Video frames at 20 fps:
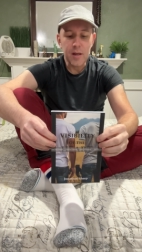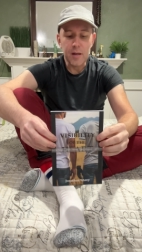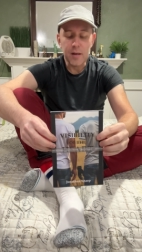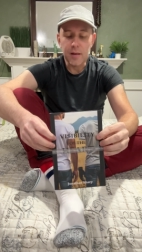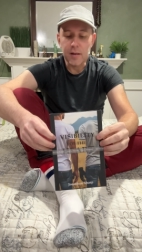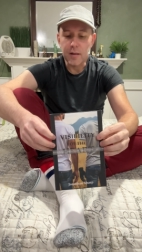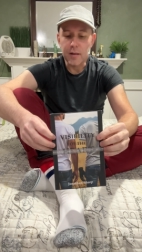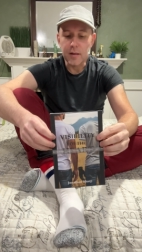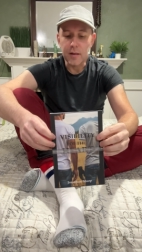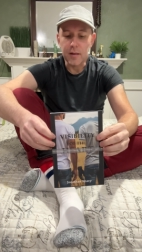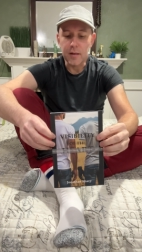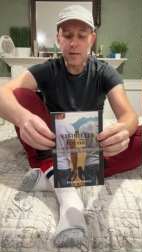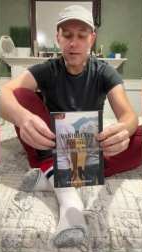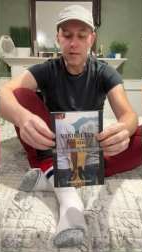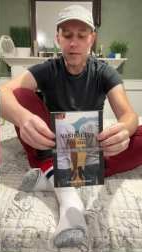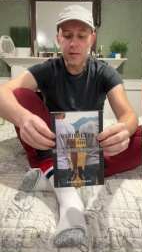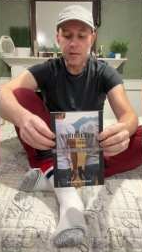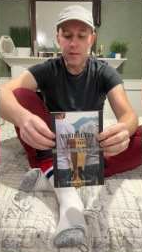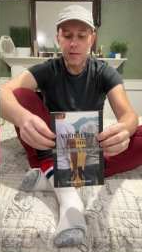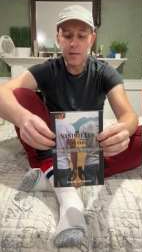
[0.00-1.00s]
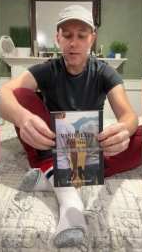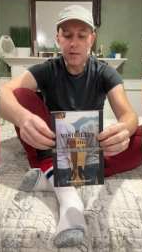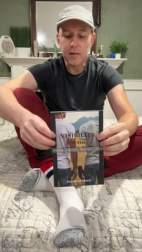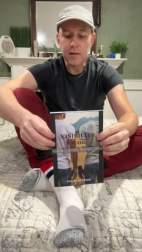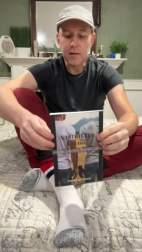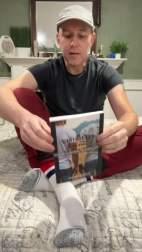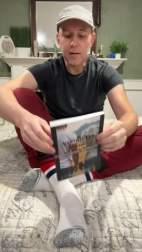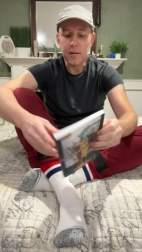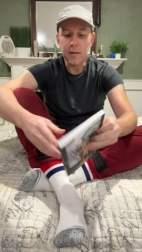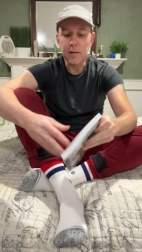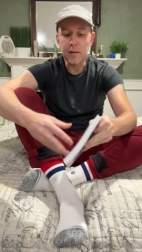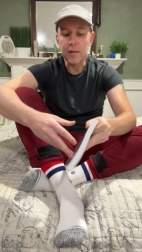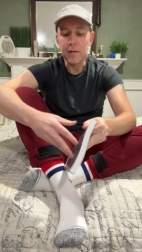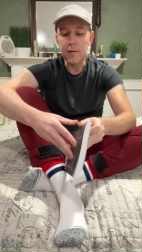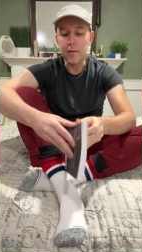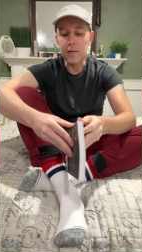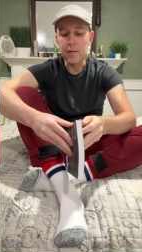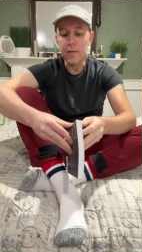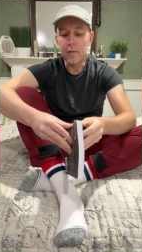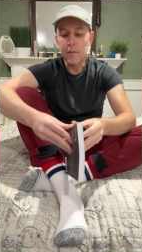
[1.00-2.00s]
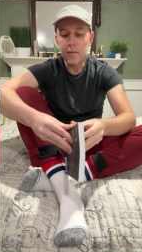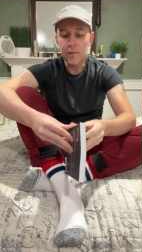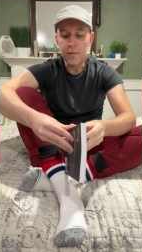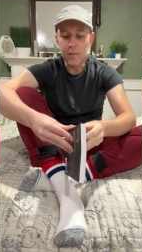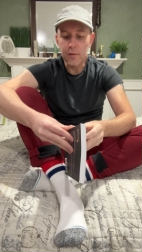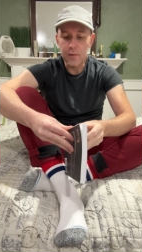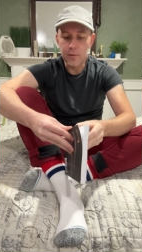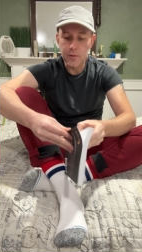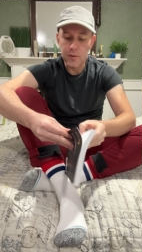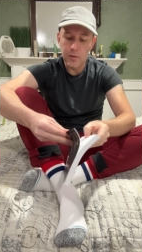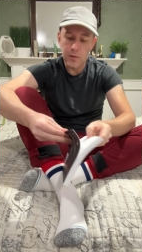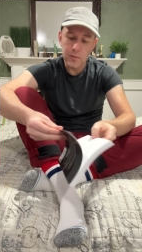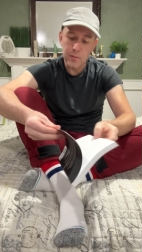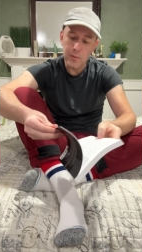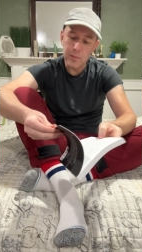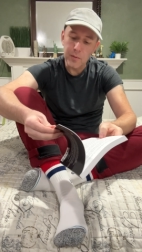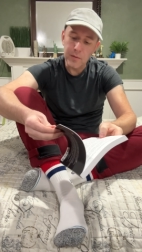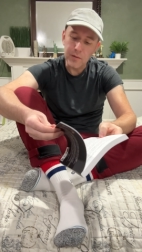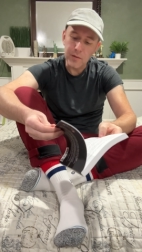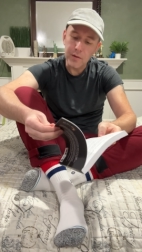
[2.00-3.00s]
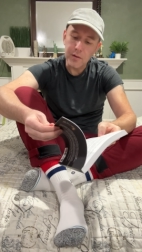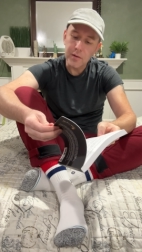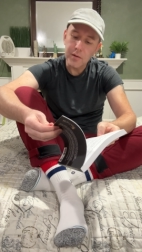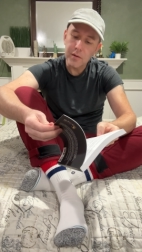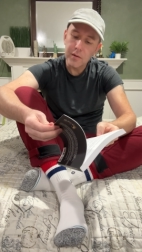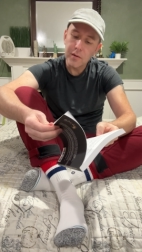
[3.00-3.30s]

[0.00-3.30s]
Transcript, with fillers: And it is, what was it?